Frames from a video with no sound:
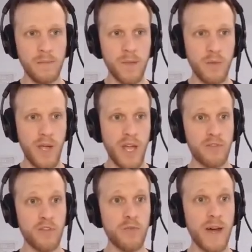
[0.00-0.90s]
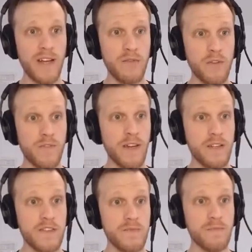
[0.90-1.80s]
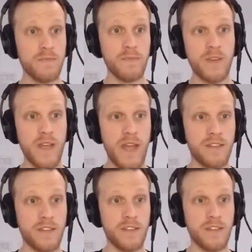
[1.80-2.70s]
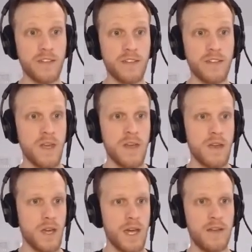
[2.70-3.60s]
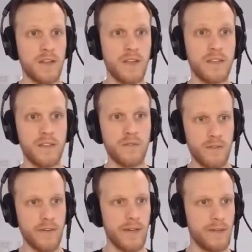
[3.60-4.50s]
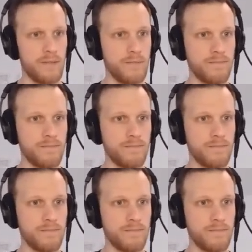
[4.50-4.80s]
We have two binary files, cat and dog, and a gitignore file.